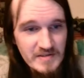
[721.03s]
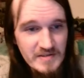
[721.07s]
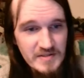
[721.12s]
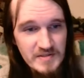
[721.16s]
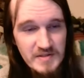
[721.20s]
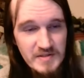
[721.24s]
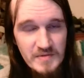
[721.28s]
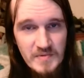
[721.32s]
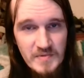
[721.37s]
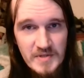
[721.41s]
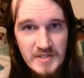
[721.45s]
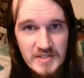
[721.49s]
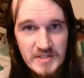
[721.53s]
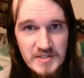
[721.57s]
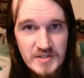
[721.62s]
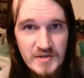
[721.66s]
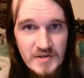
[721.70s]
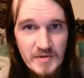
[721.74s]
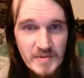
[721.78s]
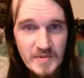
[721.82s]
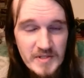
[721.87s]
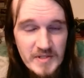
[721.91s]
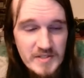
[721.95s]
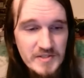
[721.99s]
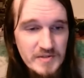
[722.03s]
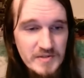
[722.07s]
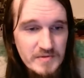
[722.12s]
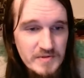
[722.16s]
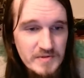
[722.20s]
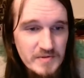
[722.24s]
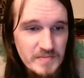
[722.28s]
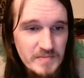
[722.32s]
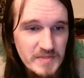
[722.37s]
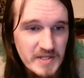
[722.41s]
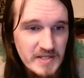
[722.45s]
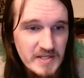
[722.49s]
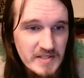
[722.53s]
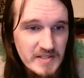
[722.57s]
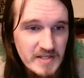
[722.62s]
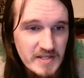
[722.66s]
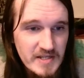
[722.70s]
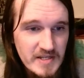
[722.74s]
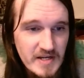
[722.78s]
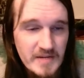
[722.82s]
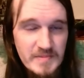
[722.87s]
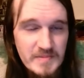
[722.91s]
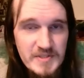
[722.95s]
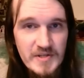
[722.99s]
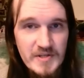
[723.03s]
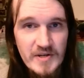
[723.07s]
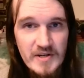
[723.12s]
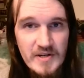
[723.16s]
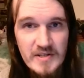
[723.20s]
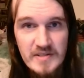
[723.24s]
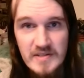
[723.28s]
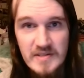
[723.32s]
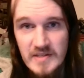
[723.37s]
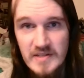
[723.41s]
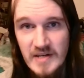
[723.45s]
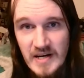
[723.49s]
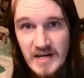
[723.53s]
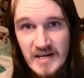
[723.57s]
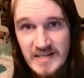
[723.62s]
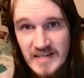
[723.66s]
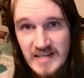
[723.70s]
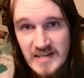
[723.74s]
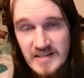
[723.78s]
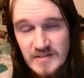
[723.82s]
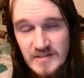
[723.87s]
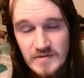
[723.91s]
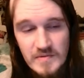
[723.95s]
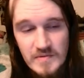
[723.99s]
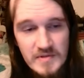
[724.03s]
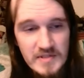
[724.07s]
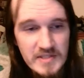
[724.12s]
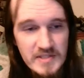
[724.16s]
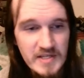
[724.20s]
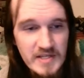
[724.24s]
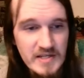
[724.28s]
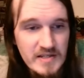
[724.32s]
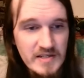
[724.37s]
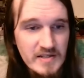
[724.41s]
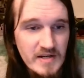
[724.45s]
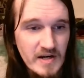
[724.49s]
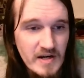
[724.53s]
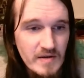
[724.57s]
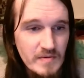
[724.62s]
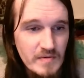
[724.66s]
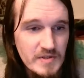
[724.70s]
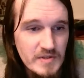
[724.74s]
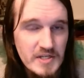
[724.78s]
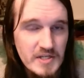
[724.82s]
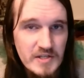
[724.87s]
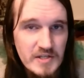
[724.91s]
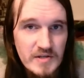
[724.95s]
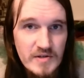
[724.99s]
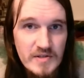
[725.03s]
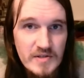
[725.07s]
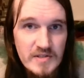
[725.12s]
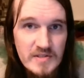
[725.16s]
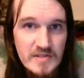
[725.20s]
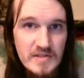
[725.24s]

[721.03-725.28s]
did want to let you know about this YouTube thing. Like, I'm sorry, I can't do anything. I wish I could.